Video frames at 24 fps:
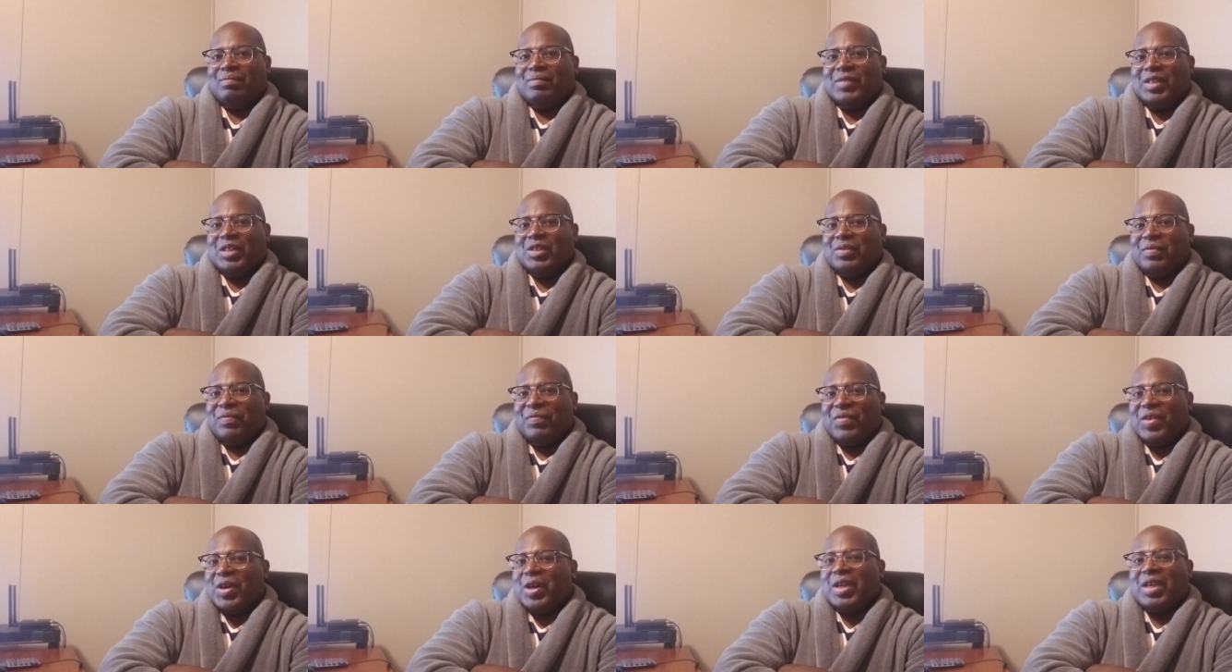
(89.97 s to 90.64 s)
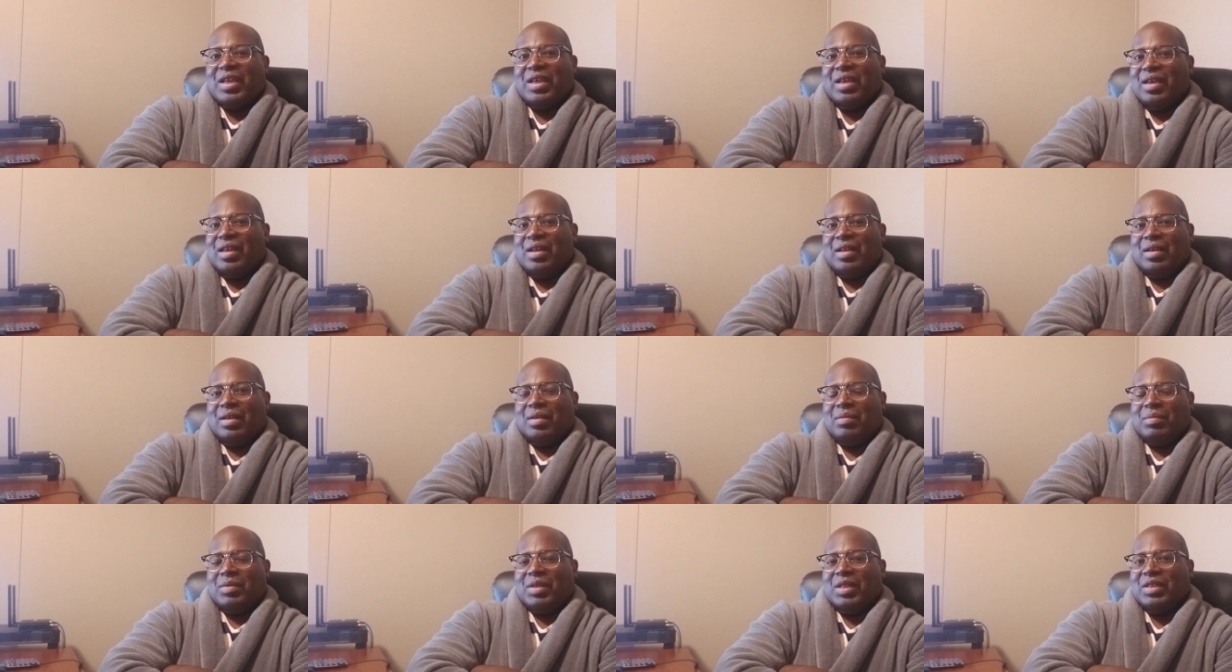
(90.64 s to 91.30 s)
He's a fucking
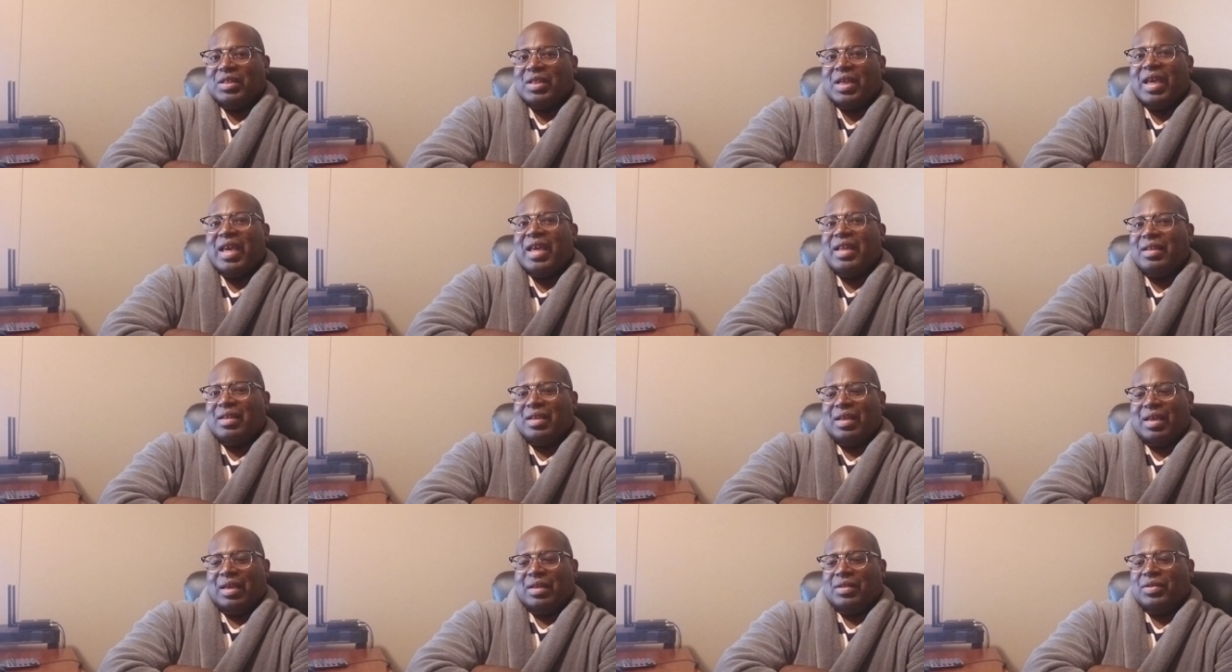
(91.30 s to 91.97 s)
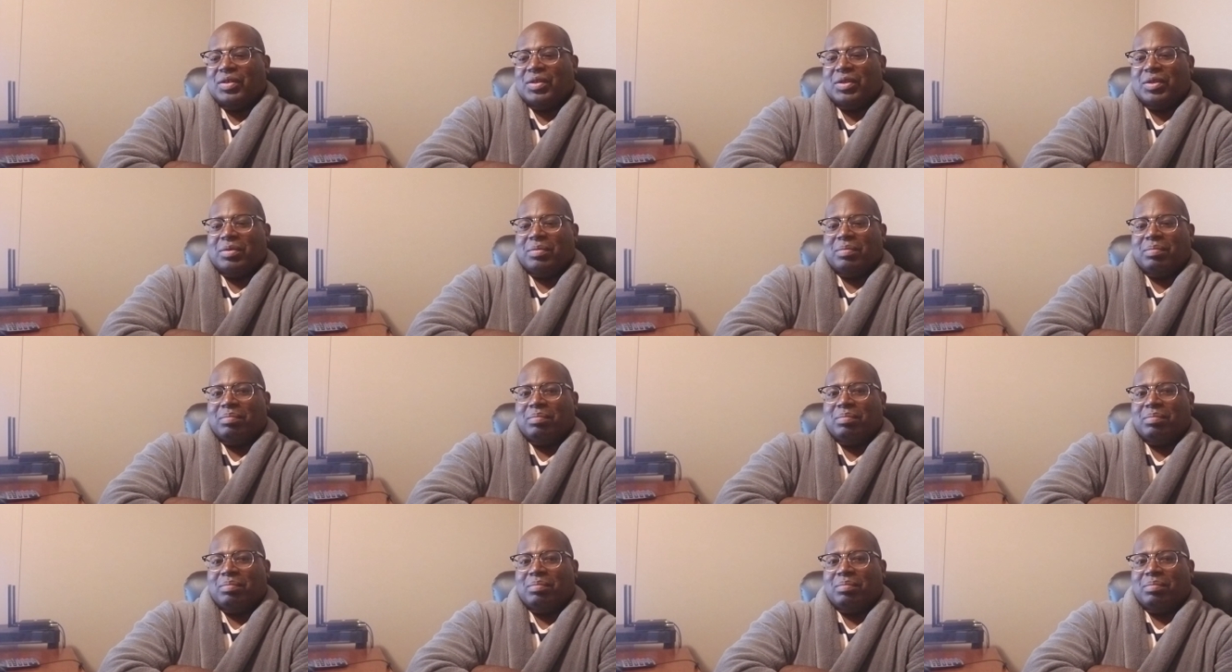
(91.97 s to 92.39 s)
idiot. He's a head case.